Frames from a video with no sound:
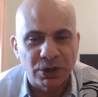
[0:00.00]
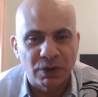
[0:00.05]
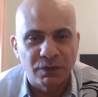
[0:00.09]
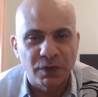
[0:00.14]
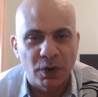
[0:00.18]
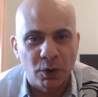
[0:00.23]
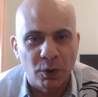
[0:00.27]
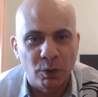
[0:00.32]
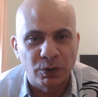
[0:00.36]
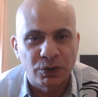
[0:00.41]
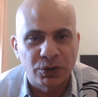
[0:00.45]
of
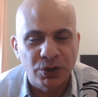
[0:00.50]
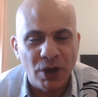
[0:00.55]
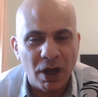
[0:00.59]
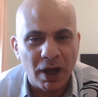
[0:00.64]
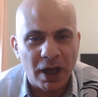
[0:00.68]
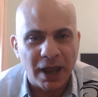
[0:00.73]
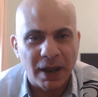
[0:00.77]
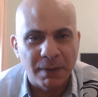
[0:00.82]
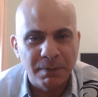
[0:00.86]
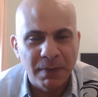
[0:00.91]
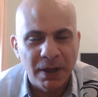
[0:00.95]
all
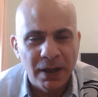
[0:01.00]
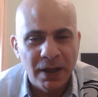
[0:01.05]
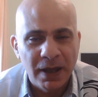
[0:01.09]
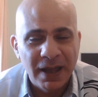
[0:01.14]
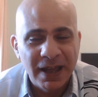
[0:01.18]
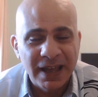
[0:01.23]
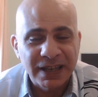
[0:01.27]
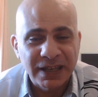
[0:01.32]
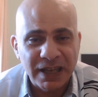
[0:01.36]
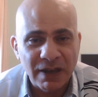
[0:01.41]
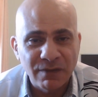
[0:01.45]
time,
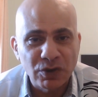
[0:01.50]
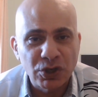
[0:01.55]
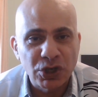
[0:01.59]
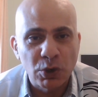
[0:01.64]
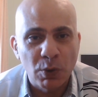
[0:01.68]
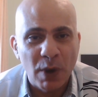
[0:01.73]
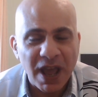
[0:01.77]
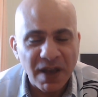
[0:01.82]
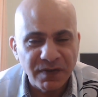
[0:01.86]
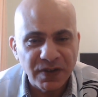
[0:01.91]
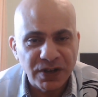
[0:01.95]
gives
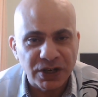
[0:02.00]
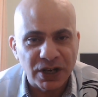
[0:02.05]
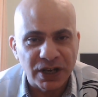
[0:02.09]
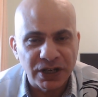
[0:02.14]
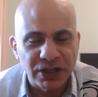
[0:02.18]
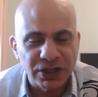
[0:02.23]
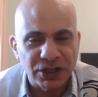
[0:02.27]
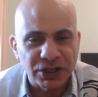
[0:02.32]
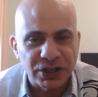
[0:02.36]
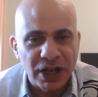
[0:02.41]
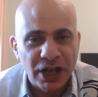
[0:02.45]
you
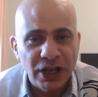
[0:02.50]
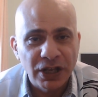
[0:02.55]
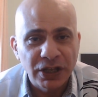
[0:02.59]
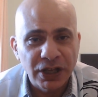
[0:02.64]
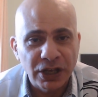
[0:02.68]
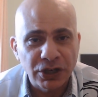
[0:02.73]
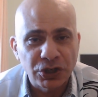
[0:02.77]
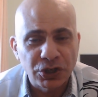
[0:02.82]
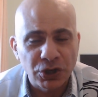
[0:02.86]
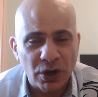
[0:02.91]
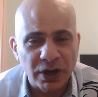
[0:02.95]
evidence
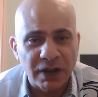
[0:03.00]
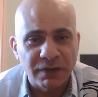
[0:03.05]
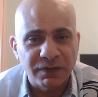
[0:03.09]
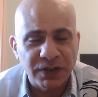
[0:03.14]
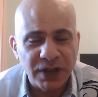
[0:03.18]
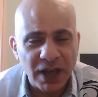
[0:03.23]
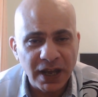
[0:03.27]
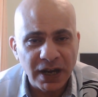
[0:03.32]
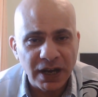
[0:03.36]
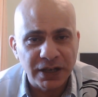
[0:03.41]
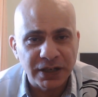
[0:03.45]
that John F.
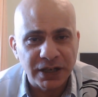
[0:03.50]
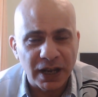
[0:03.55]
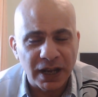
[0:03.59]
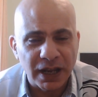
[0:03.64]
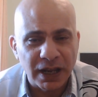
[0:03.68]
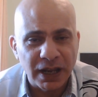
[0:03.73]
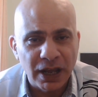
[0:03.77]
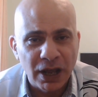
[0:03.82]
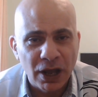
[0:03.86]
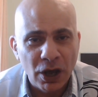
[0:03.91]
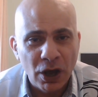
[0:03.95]

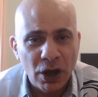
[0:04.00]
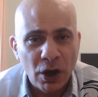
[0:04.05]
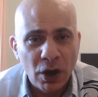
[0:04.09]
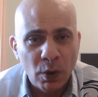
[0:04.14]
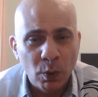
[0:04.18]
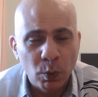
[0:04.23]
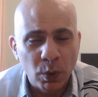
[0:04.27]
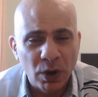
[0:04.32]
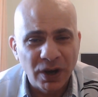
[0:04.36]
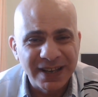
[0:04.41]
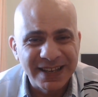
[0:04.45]
Kennedy
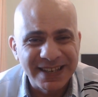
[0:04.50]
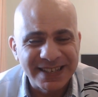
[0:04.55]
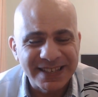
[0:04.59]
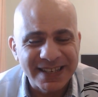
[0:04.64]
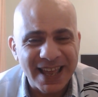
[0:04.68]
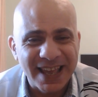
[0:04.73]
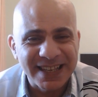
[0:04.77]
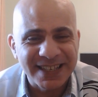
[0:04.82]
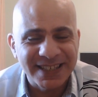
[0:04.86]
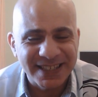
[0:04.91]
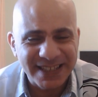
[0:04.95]

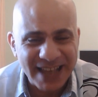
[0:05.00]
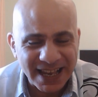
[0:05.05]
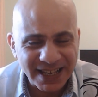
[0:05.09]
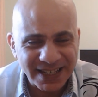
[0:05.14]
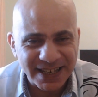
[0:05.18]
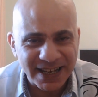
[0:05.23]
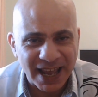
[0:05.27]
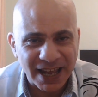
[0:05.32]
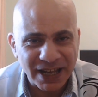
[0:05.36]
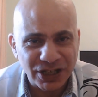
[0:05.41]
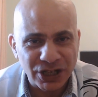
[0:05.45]
was
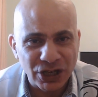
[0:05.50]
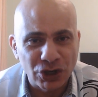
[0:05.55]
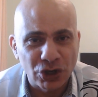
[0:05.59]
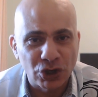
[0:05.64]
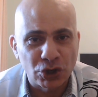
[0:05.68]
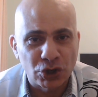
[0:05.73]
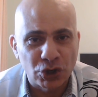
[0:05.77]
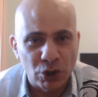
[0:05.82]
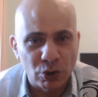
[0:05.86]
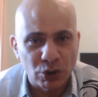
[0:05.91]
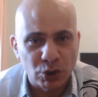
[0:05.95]

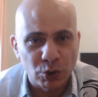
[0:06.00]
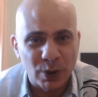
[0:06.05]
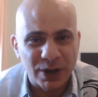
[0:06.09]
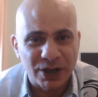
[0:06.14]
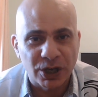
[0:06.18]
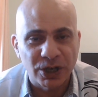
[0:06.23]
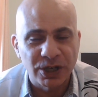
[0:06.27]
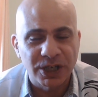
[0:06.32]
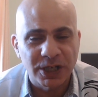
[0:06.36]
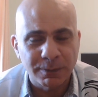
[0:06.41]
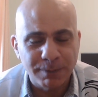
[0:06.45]
assassinated due to a
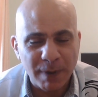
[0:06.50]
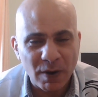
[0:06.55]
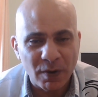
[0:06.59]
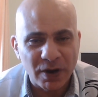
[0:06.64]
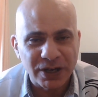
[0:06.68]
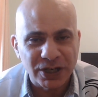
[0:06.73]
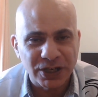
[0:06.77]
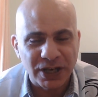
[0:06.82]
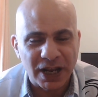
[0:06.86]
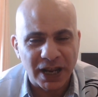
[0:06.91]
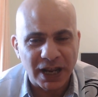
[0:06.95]

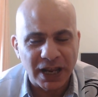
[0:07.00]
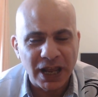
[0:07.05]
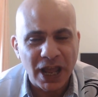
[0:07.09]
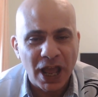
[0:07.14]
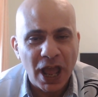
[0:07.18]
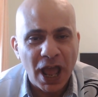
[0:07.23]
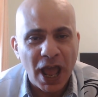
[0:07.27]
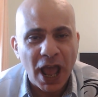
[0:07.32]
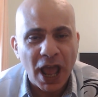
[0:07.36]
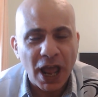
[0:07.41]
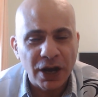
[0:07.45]

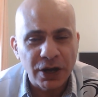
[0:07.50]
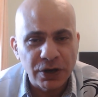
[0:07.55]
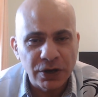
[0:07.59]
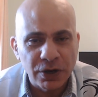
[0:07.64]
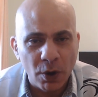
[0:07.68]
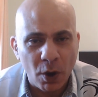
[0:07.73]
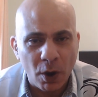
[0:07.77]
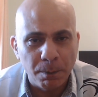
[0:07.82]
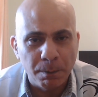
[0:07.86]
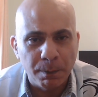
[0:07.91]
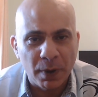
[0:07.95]
conspiracy and
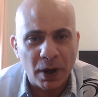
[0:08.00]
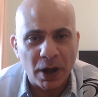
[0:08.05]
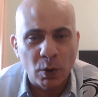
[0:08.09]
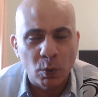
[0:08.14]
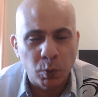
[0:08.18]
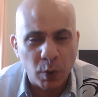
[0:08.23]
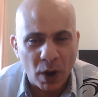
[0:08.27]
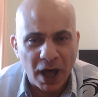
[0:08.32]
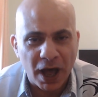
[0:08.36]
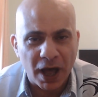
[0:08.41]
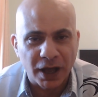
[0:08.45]
not by
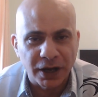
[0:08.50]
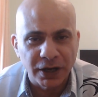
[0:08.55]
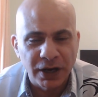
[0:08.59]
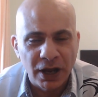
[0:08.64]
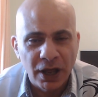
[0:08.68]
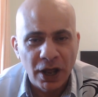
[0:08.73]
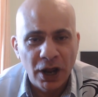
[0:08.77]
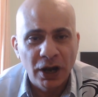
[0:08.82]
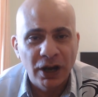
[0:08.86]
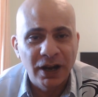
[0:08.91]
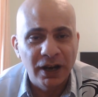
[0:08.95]

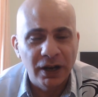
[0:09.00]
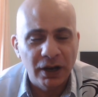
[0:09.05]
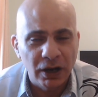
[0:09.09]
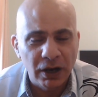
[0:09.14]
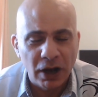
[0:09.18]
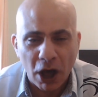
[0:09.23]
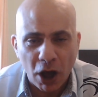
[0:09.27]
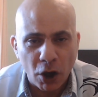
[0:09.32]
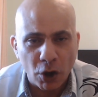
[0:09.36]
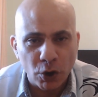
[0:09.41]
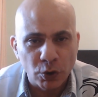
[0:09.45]
one
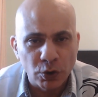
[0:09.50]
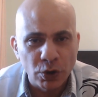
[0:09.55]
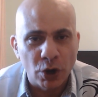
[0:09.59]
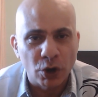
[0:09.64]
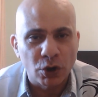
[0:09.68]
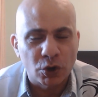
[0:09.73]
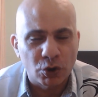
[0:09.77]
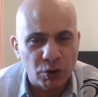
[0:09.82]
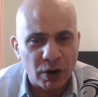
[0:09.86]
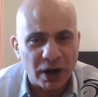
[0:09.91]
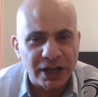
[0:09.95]

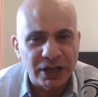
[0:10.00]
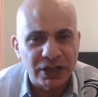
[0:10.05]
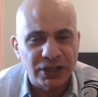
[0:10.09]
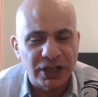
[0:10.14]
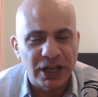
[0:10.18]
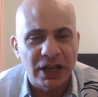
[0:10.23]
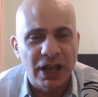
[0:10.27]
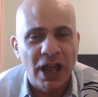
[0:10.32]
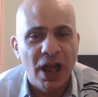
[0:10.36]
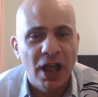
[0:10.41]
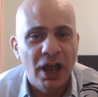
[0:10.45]
lone
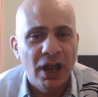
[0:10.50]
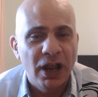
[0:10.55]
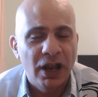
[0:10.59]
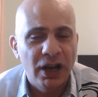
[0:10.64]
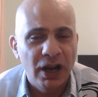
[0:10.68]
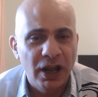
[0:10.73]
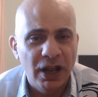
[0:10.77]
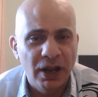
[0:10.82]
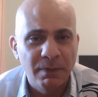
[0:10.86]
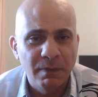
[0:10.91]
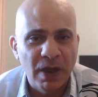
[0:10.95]
crazy
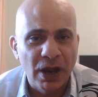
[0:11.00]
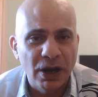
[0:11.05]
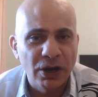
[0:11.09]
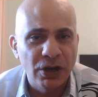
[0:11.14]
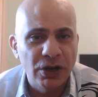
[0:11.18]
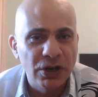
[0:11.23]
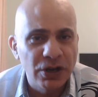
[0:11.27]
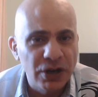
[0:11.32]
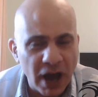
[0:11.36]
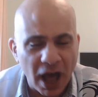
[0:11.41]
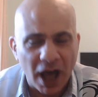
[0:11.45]
um,
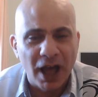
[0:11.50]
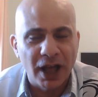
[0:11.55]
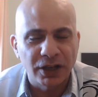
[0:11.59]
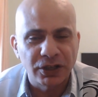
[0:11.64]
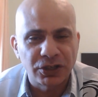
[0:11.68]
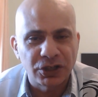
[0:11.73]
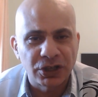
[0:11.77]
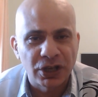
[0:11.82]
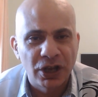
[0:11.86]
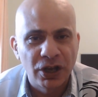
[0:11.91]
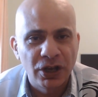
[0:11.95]

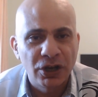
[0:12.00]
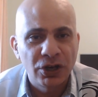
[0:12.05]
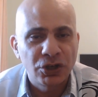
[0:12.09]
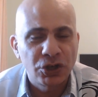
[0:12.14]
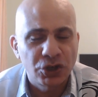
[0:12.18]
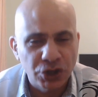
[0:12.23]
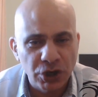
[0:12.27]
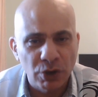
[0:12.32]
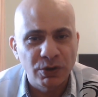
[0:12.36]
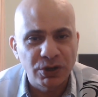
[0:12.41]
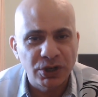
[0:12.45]
nut
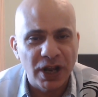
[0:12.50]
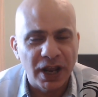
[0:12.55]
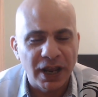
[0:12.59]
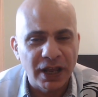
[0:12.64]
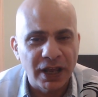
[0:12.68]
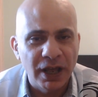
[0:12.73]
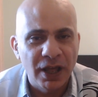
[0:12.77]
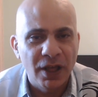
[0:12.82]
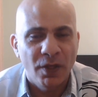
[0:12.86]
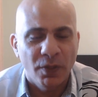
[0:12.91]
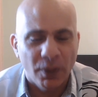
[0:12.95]
shooting
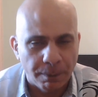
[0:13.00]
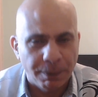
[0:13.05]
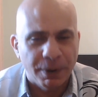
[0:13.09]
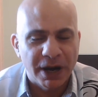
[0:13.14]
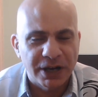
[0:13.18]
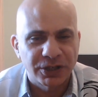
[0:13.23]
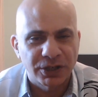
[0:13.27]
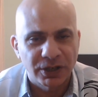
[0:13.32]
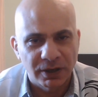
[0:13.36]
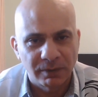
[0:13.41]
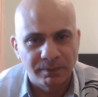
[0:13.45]
the
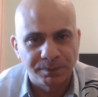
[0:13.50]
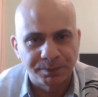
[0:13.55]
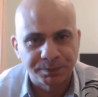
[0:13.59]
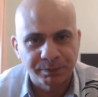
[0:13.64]
president.